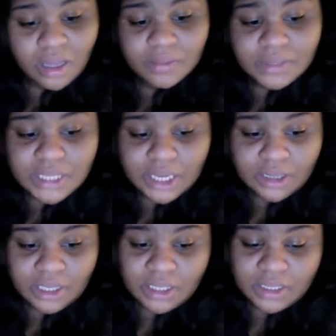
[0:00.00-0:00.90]
I'm
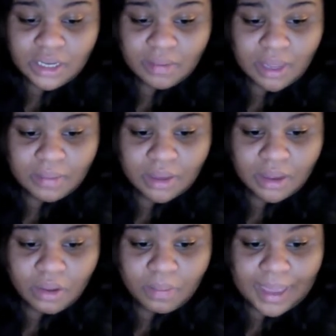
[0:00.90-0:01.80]
scared that he's gonna make me
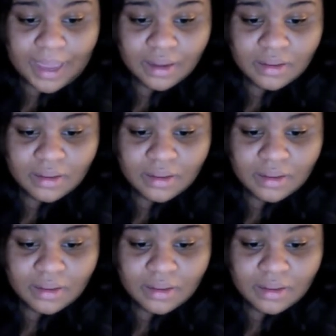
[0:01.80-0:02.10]
go back